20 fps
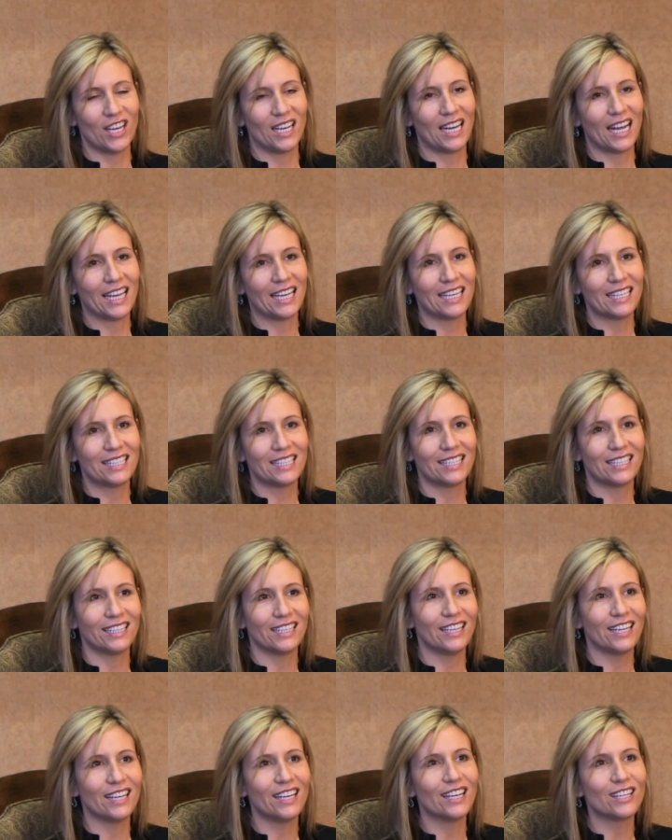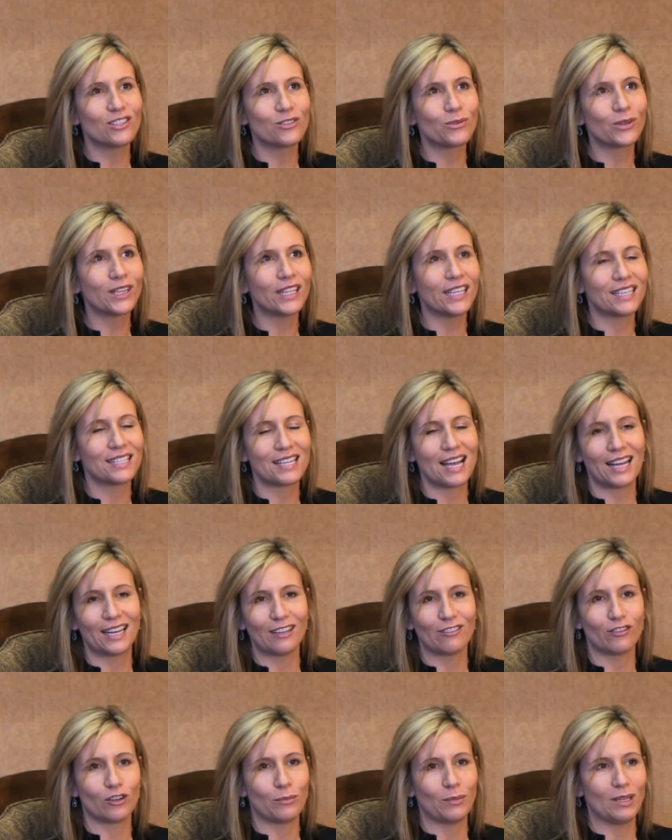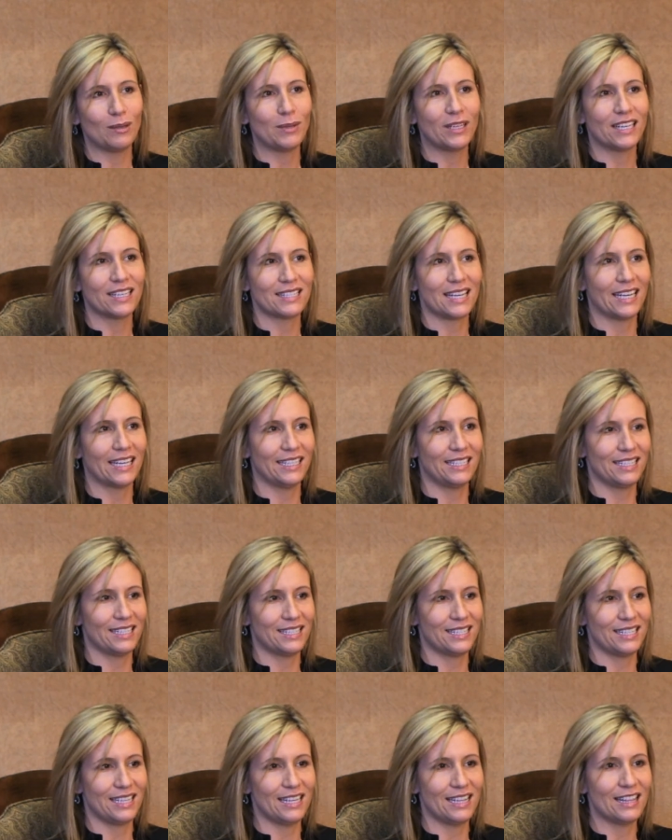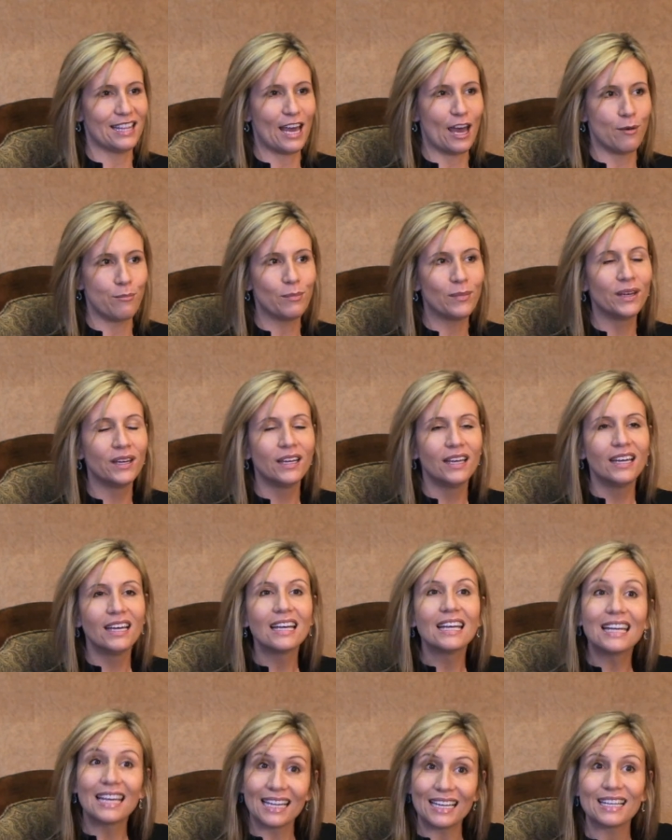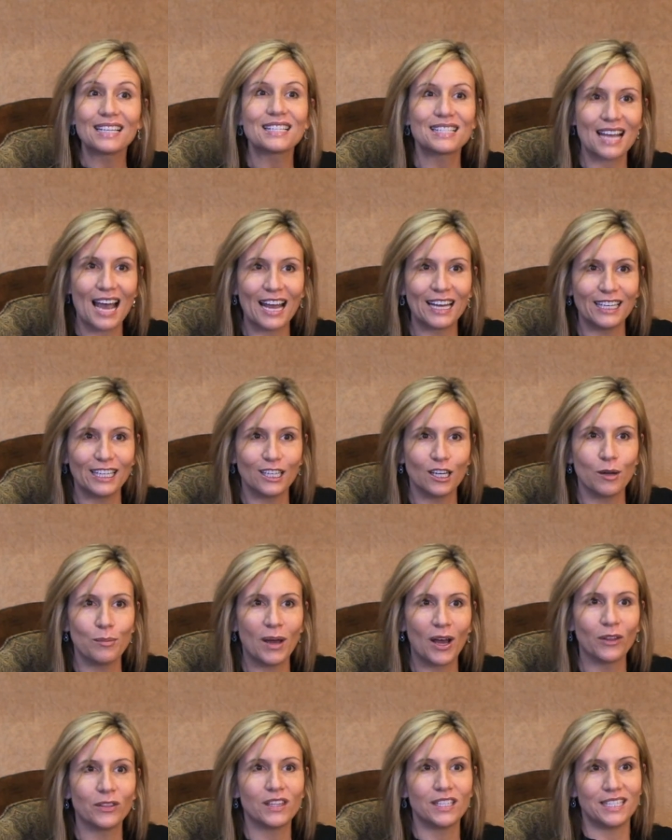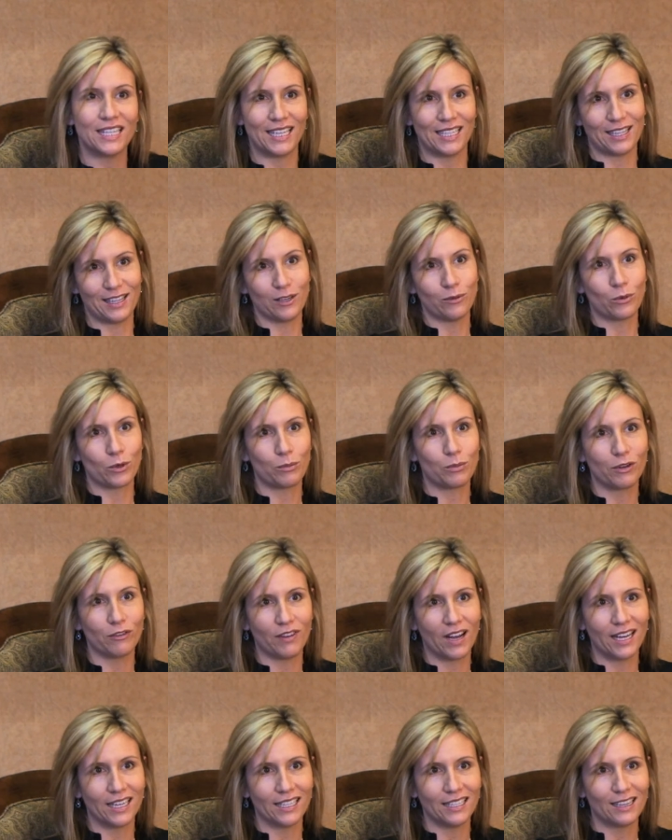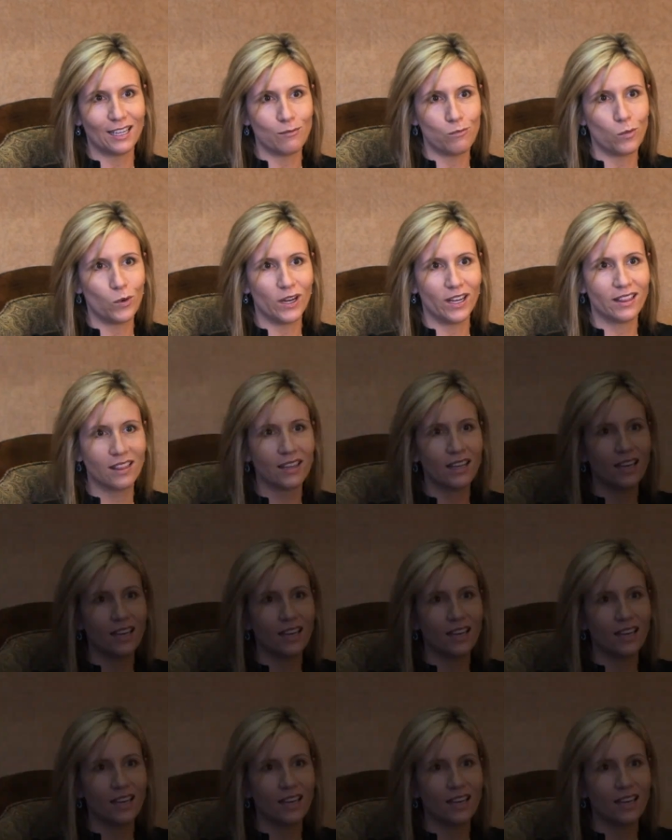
and it's really exciting for me because I get to see them get excited about the data that we're providing them with.